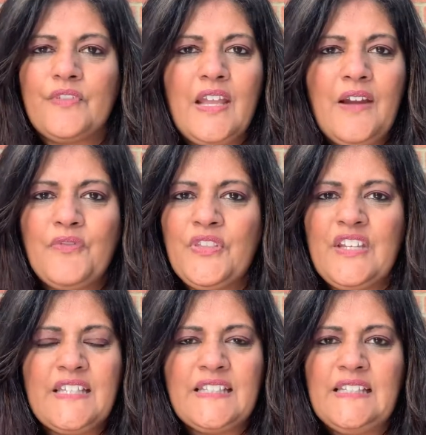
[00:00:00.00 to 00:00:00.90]

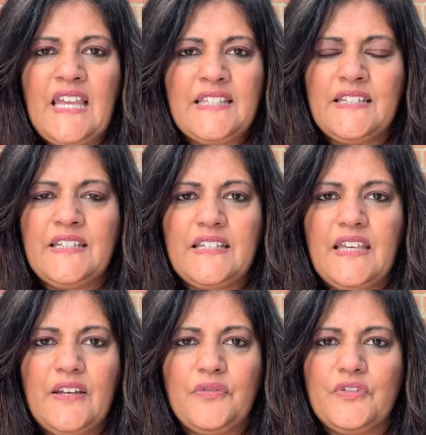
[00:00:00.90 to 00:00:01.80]
Everything is a lesson and a
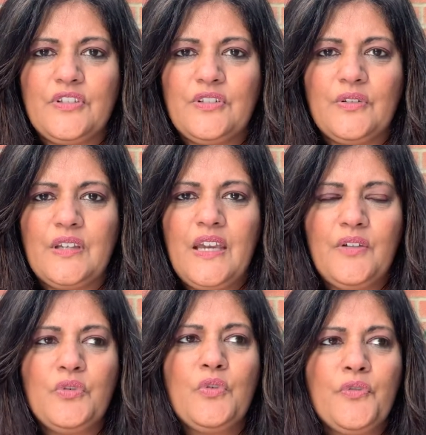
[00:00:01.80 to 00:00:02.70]
gift, okay?
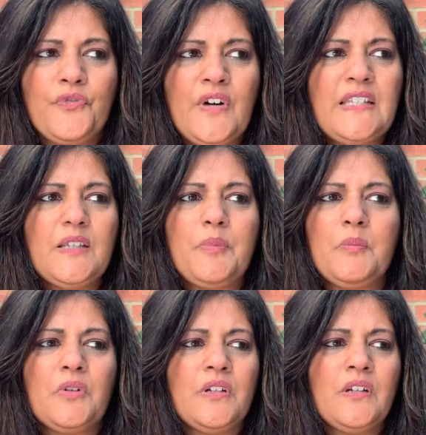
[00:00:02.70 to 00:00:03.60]
If you're afraid that
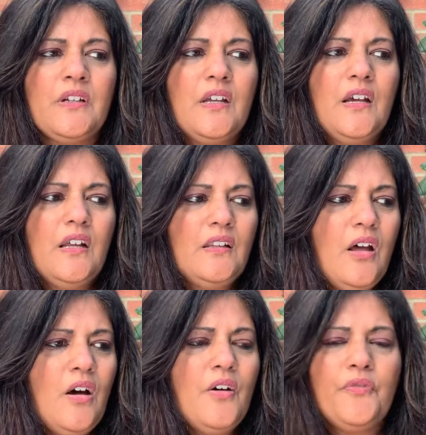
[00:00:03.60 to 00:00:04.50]
people are going to
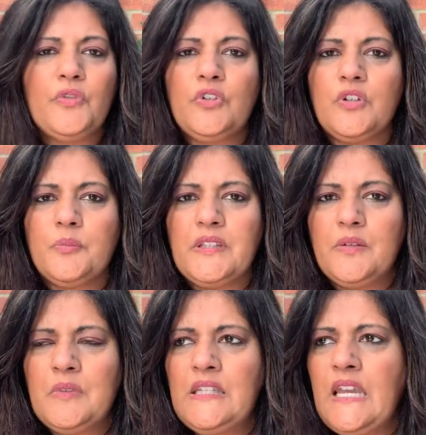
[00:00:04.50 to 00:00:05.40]
laugh, or you're going to be
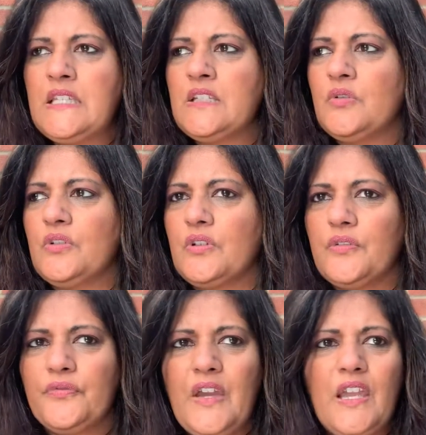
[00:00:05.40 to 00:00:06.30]
humiliated, or you're
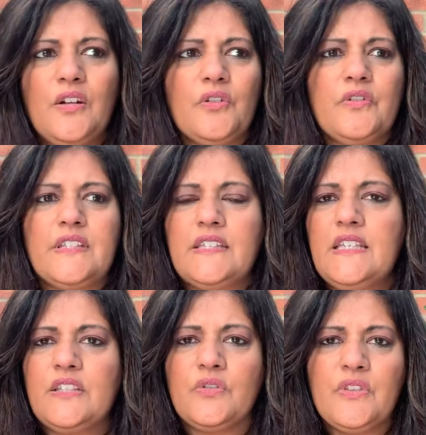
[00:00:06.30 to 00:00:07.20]
going to fail, or it's
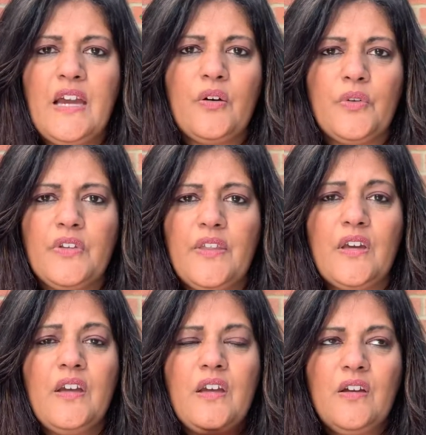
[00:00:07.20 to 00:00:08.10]
this or that or the
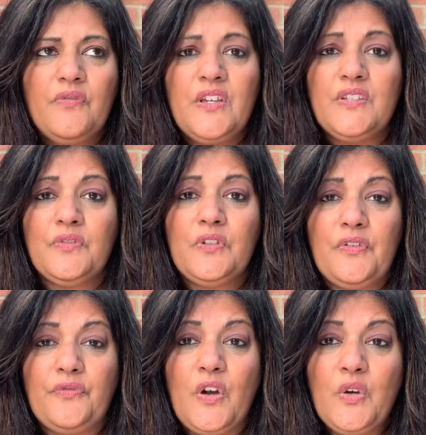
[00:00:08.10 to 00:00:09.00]
other, first of all, if
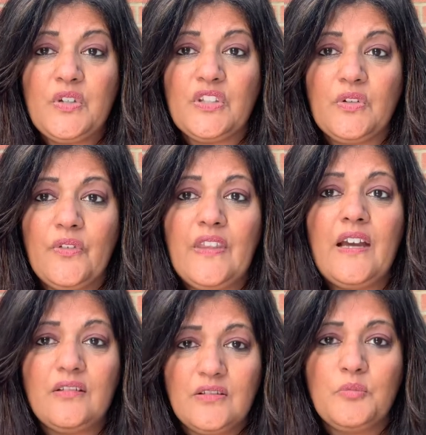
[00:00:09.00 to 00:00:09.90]
you're focusing on
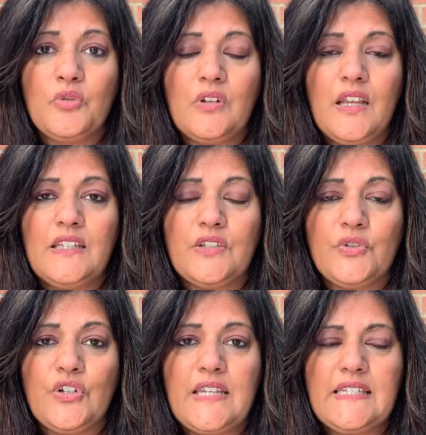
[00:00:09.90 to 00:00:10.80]
that, you're more likely to
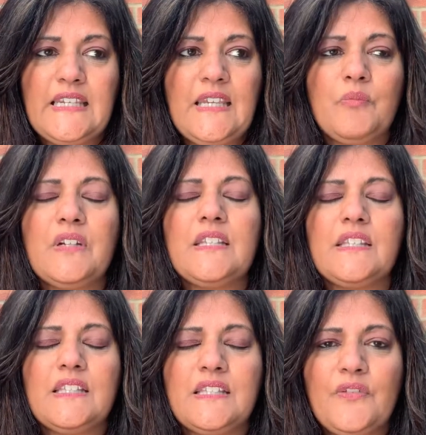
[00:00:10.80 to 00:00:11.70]
attract it in. But
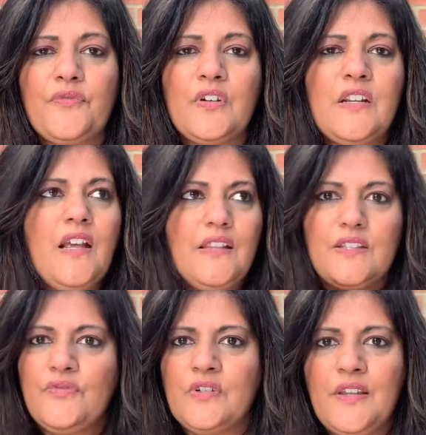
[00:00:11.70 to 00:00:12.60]

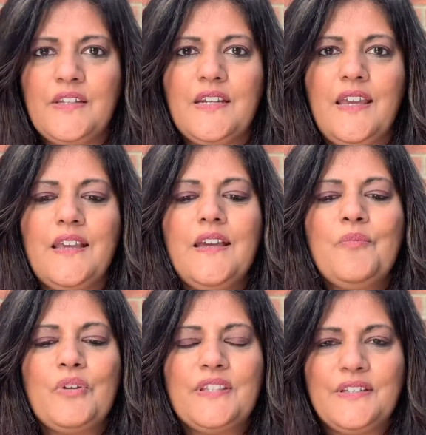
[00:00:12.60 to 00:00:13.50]
it's for another day.
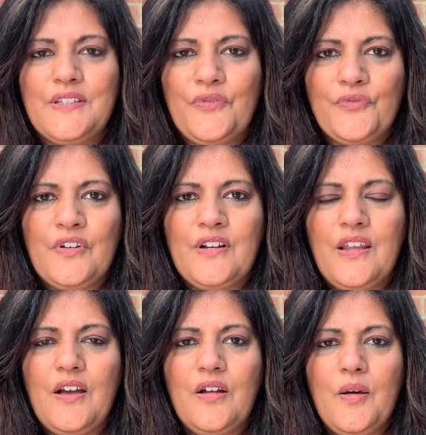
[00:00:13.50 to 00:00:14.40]
but it's a different
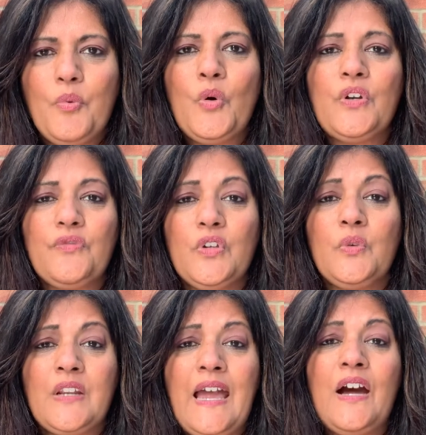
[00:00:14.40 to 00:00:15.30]
point of view
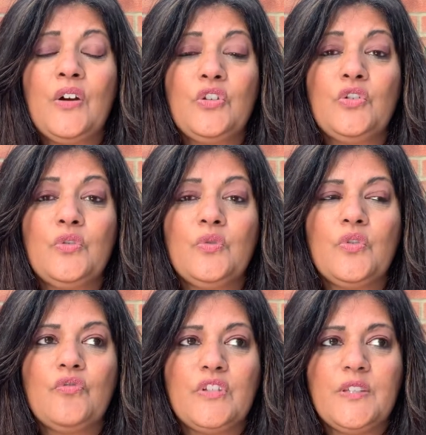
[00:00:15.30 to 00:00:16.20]
and how you
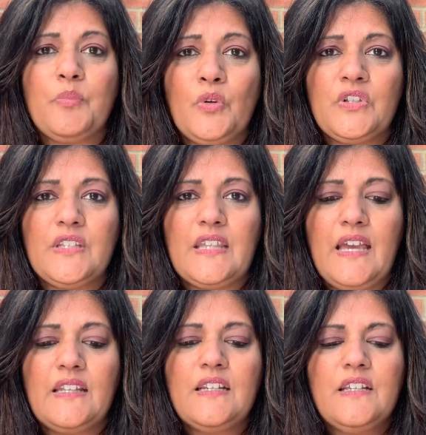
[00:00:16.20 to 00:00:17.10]
respond to that.